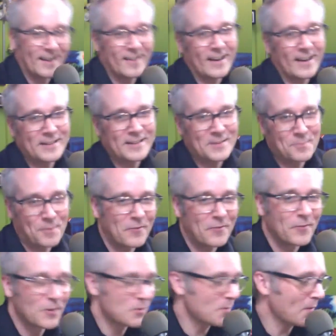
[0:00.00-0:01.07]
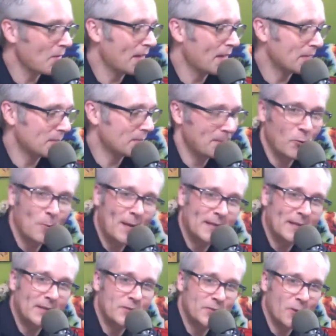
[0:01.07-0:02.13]
right. But first, we have to thank some people who
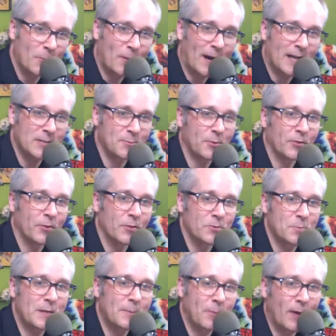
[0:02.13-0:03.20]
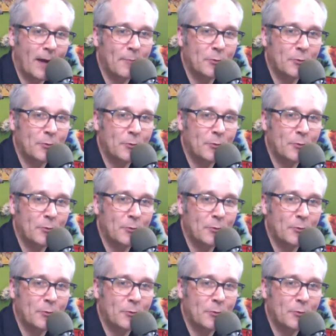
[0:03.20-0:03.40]
make this show possible. And those people happen to